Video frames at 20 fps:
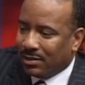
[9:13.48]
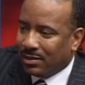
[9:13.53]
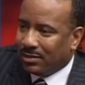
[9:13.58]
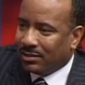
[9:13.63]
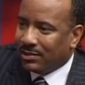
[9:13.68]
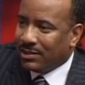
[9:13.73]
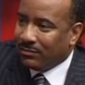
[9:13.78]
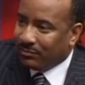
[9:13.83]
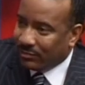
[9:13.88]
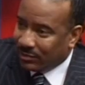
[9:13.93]

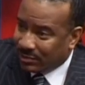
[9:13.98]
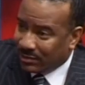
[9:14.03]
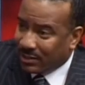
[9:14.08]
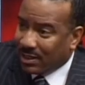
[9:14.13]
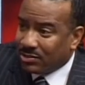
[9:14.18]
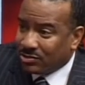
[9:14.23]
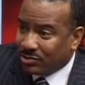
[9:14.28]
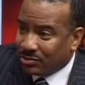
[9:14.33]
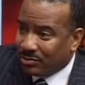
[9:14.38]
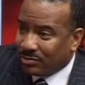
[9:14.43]
even the
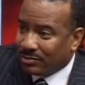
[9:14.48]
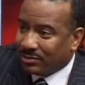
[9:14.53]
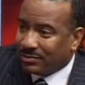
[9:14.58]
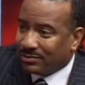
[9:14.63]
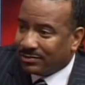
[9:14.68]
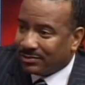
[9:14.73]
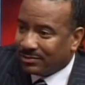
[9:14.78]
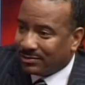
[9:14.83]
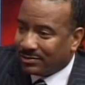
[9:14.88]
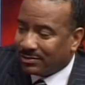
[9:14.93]

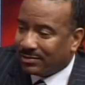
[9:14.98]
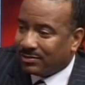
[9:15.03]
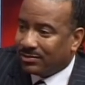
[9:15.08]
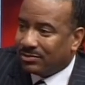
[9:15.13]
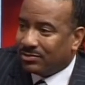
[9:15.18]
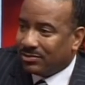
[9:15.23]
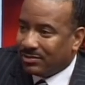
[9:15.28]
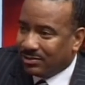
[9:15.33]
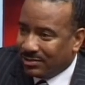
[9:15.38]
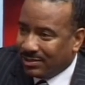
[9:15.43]
Nigerians,
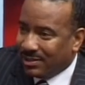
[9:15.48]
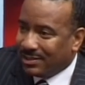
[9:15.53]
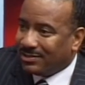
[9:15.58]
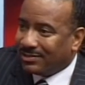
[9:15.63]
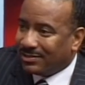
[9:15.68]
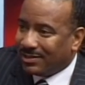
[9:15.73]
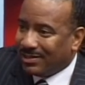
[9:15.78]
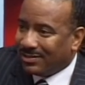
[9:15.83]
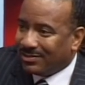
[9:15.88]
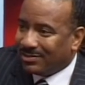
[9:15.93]
to
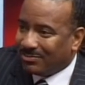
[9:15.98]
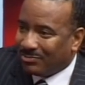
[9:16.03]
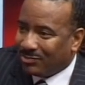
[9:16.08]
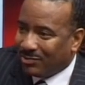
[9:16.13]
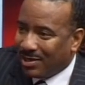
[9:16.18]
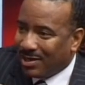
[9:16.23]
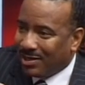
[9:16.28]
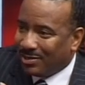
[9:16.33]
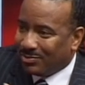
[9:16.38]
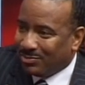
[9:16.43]
educate them on
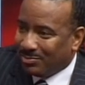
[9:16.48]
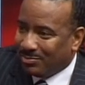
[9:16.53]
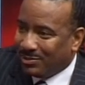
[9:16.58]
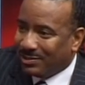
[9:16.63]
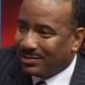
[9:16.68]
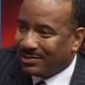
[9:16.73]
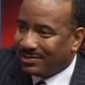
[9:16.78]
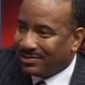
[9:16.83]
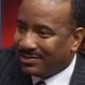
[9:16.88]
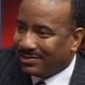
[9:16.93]
how to do
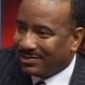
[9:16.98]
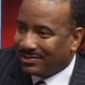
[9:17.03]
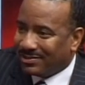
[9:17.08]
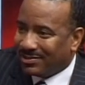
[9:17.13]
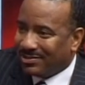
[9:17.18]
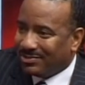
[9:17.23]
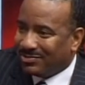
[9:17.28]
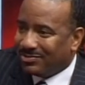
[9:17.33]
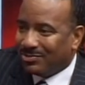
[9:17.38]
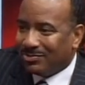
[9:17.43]
business in this
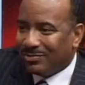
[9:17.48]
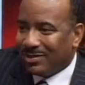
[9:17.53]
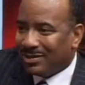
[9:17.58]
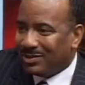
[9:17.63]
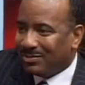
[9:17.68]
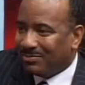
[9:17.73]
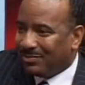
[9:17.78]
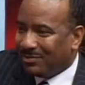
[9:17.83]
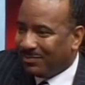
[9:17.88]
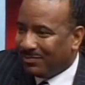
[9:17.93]
country. You
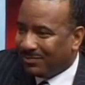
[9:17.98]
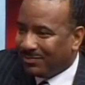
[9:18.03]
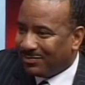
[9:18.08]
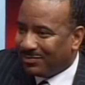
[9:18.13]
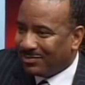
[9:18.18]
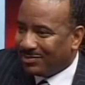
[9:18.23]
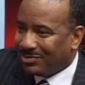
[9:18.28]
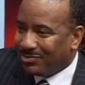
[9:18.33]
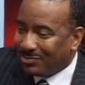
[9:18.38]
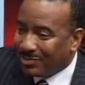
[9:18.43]

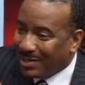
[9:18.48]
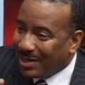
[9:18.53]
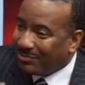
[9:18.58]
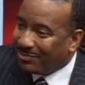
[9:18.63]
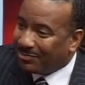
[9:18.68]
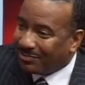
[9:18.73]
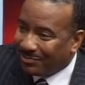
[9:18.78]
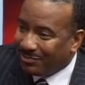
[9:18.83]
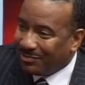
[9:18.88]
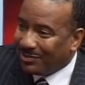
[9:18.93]
don't have
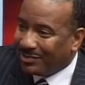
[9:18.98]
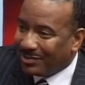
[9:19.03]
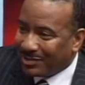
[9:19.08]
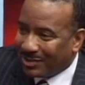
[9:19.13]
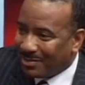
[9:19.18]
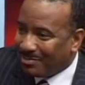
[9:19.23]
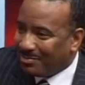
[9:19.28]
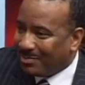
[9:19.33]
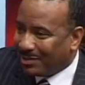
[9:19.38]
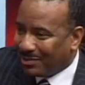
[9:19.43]
to fear to
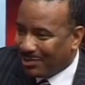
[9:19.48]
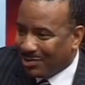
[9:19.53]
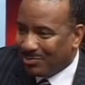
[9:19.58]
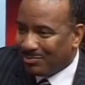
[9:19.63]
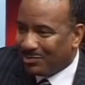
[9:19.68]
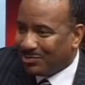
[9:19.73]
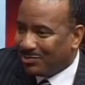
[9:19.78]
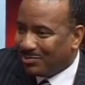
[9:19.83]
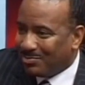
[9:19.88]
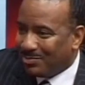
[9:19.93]
come back home
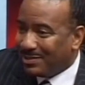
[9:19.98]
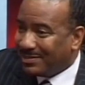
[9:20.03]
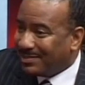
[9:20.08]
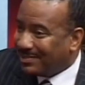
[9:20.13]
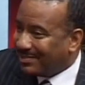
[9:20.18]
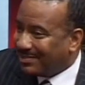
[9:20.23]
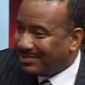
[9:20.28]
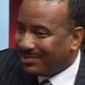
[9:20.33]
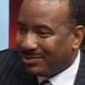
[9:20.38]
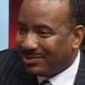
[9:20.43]
and do
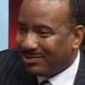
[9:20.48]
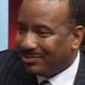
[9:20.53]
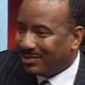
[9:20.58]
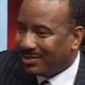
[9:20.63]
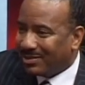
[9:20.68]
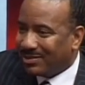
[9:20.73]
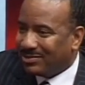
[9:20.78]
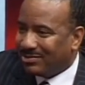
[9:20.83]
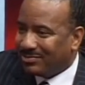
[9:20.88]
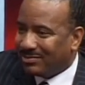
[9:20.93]
business in your own
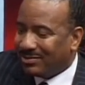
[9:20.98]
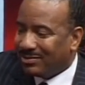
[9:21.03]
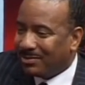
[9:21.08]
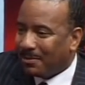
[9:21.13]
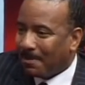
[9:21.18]
country.